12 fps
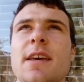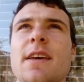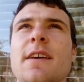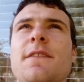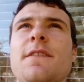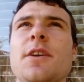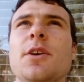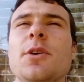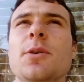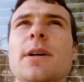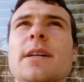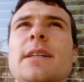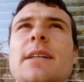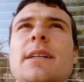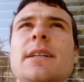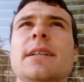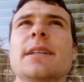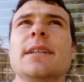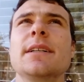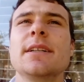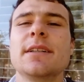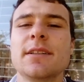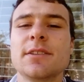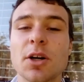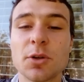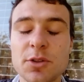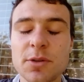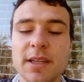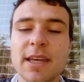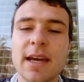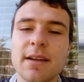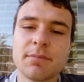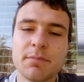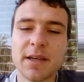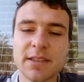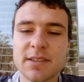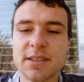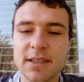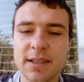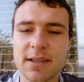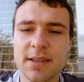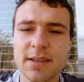if you don't do it again, basically.